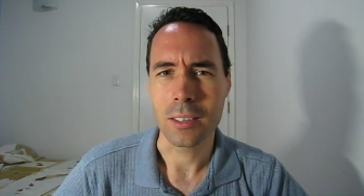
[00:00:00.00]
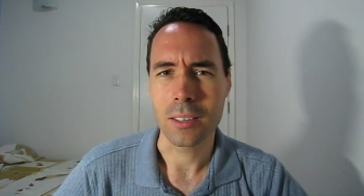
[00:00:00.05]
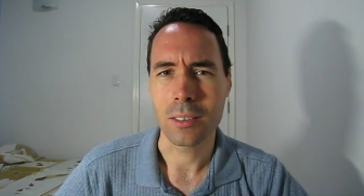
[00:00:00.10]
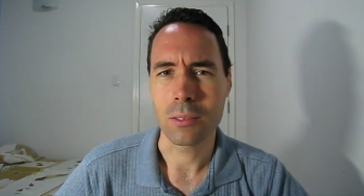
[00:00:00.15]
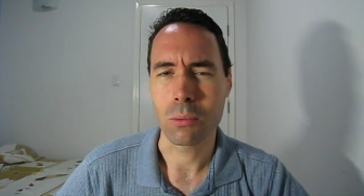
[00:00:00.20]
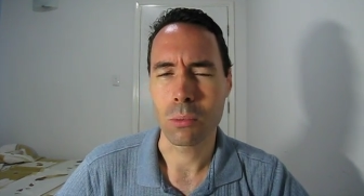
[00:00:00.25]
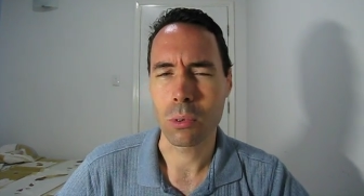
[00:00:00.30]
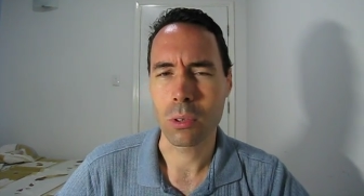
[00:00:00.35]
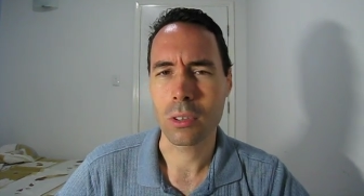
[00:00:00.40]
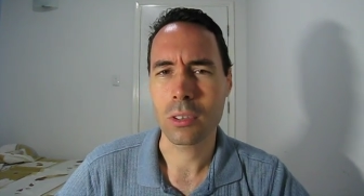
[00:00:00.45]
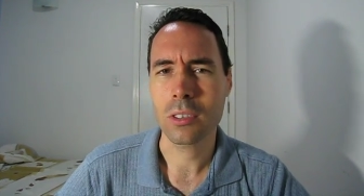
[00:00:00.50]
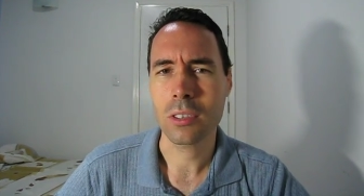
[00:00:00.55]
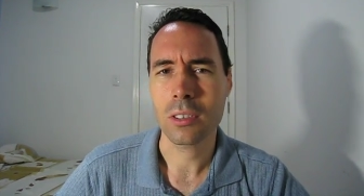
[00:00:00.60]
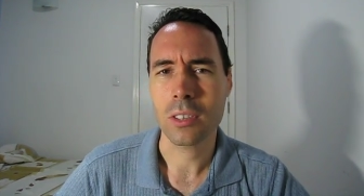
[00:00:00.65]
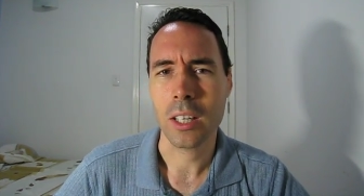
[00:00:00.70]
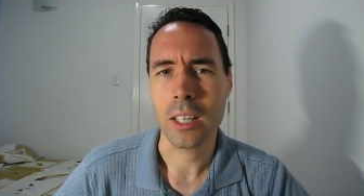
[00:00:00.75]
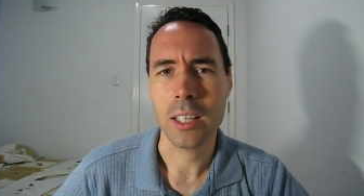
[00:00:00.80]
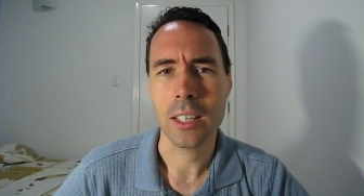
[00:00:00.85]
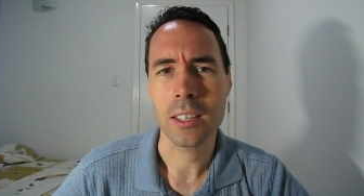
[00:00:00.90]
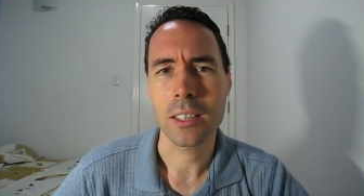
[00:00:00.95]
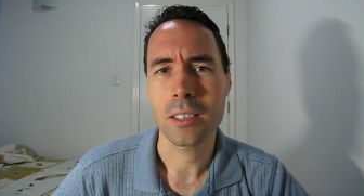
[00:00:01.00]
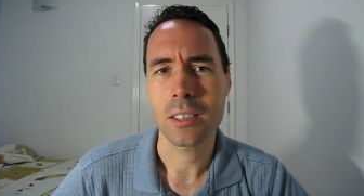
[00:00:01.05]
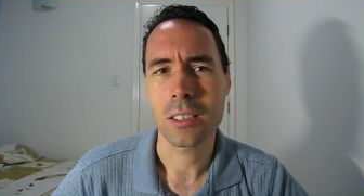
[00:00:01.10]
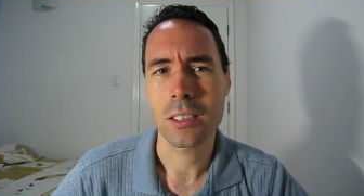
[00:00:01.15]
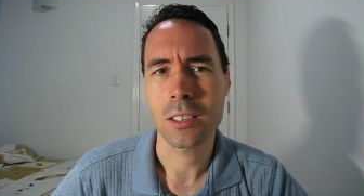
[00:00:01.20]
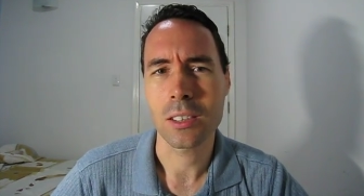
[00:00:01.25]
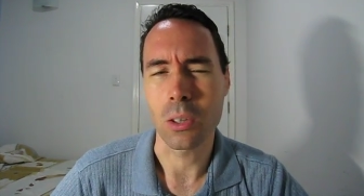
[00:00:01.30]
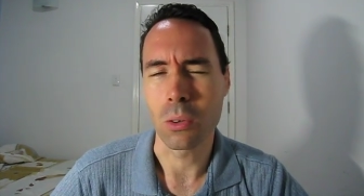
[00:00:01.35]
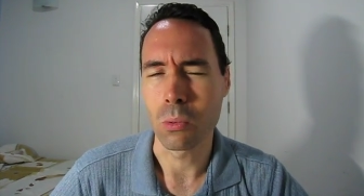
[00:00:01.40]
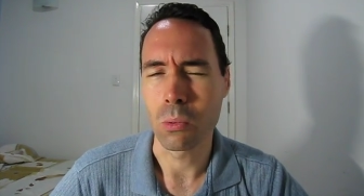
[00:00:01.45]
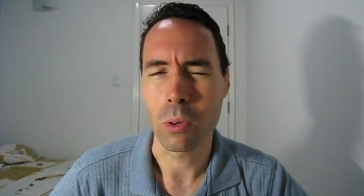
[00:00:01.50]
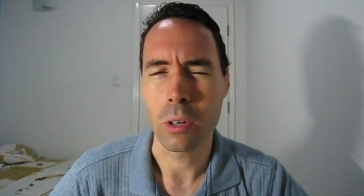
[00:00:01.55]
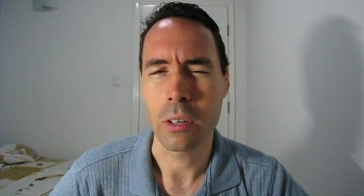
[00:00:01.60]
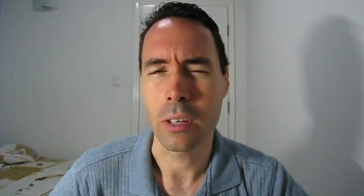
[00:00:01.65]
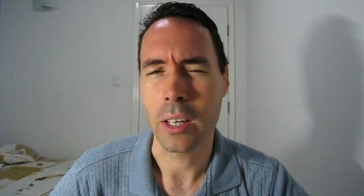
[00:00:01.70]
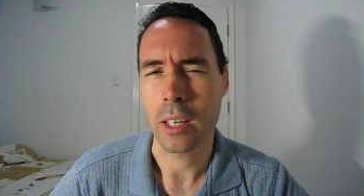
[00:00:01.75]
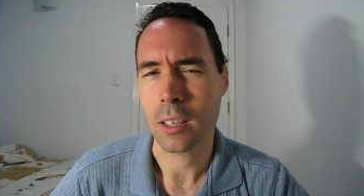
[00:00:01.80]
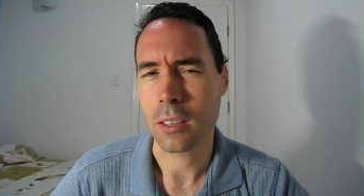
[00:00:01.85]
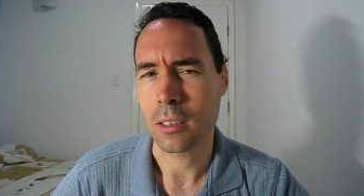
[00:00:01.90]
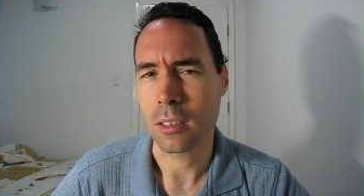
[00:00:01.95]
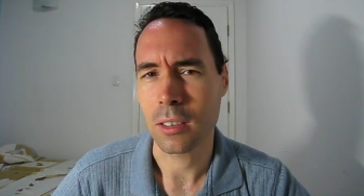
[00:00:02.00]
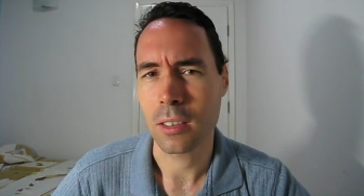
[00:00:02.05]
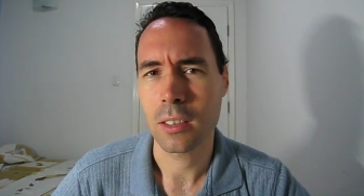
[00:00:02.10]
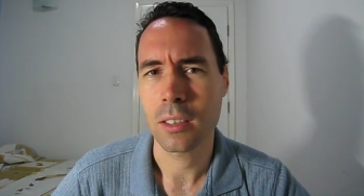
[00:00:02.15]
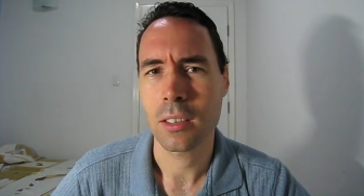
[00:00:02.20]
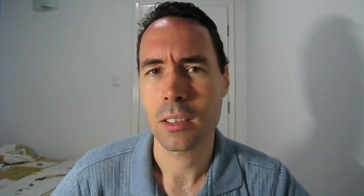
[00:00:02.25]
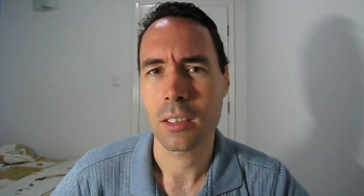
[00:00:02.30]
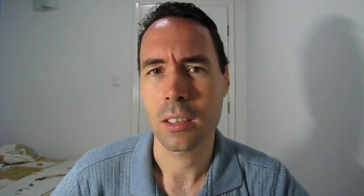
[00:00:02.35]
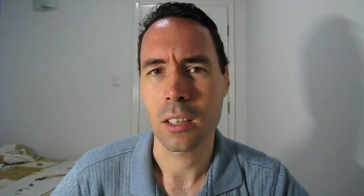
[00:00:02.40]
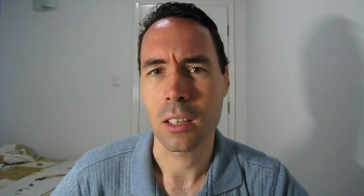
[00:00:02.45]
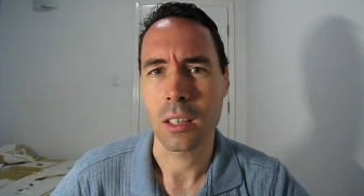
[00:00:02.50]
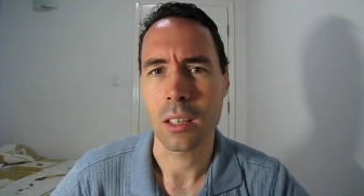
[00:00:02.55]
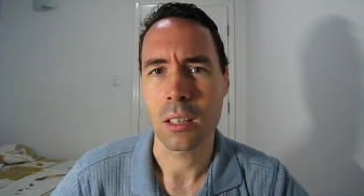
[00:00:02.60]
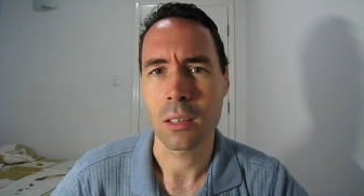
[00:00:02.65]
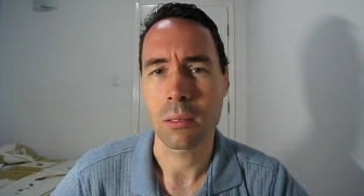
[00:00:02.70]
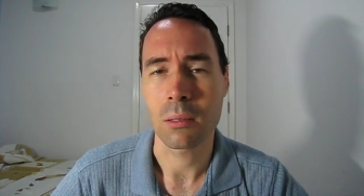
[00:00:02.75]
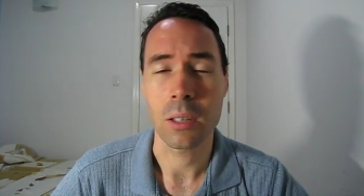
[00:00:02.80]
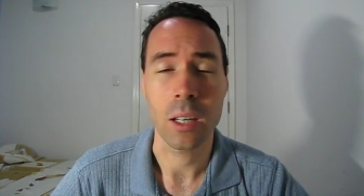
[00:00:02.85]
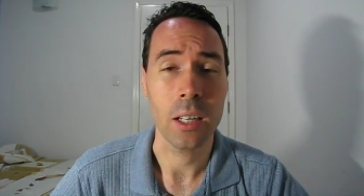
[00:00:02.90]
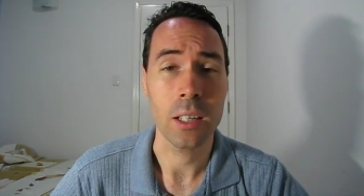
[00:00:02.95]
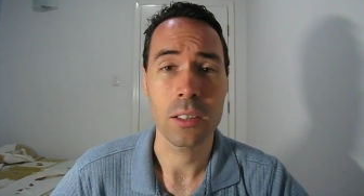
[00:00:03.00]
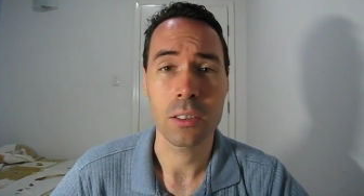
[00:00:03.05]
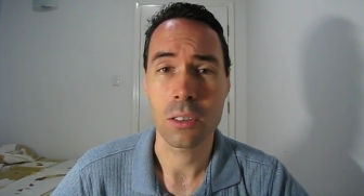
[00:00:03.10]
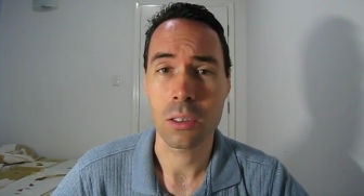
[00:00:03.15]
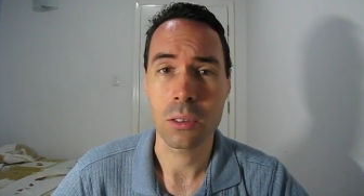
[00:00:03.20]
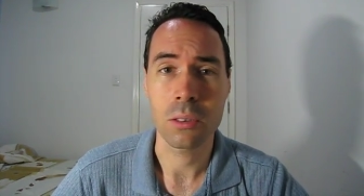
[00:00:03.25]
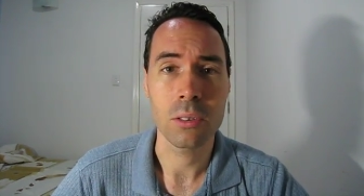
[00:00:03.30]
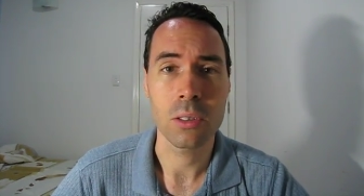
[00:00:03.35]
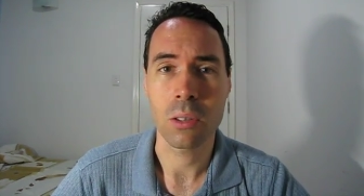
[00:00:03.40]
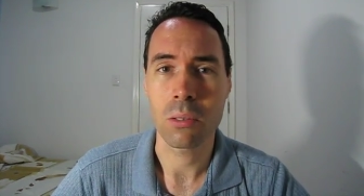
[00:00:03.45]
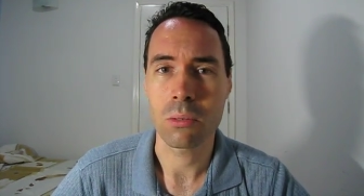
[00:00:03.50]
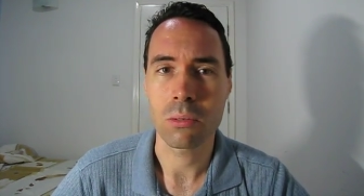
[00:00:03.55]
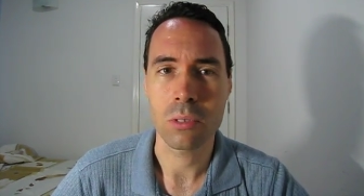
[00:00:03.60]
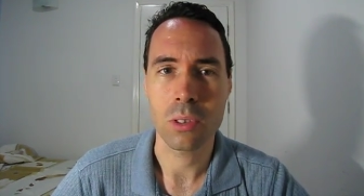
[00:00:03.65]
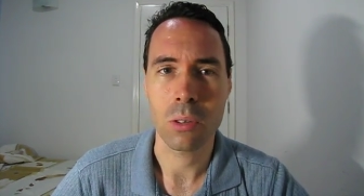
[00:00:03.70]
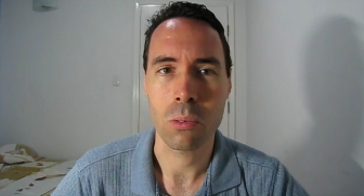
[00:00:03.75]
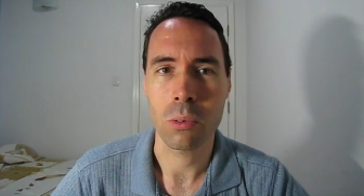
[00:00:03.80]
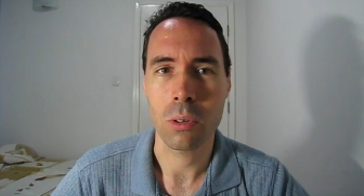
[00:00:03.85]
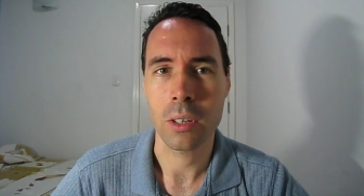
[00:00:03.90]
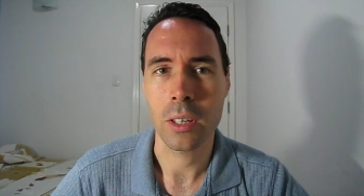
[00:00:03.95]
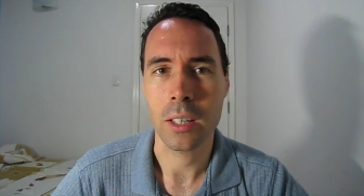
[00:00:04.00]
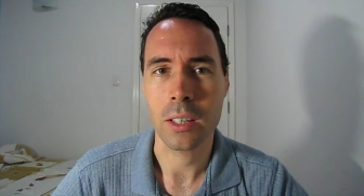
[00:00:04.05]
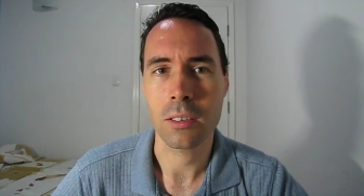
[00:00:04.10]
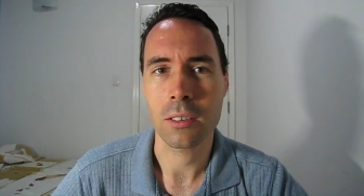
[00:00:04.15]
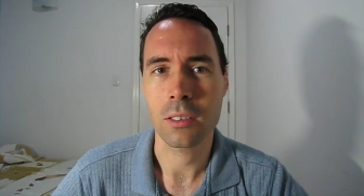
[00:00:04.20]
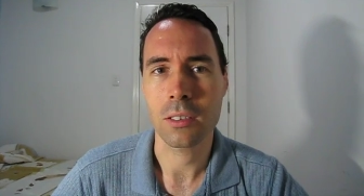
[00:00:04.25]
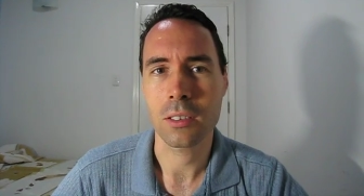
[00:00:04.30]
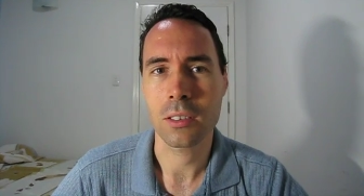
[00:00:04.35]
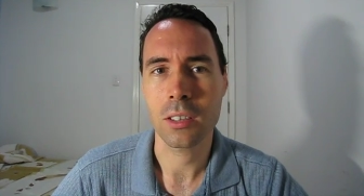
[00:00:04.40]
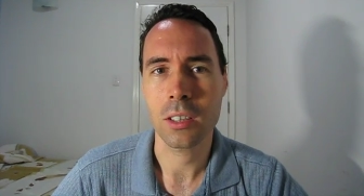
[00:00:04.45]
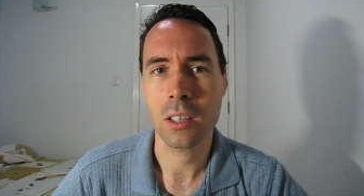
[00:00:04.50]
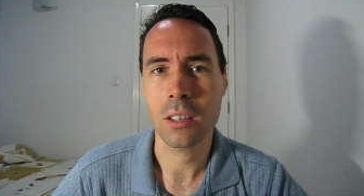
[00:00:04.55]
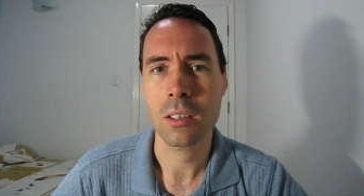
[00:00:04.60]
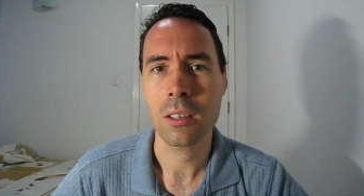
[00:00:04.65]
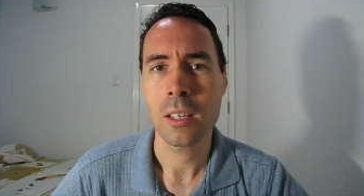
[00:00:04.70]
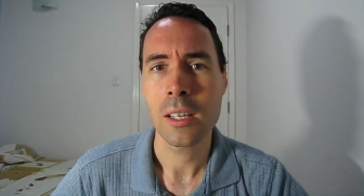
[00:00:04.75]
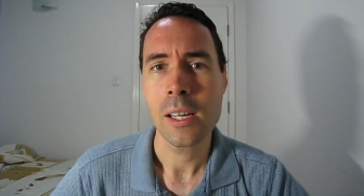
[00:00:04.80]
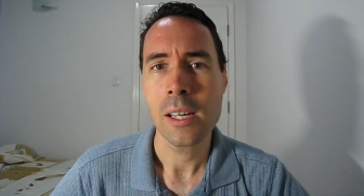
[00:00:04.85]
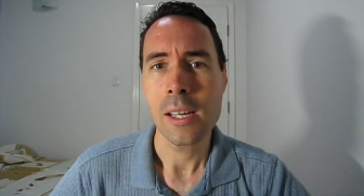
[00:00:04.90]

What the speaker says: word to ladies: don't wear necklaces. Guys too, don't wear necklaces here.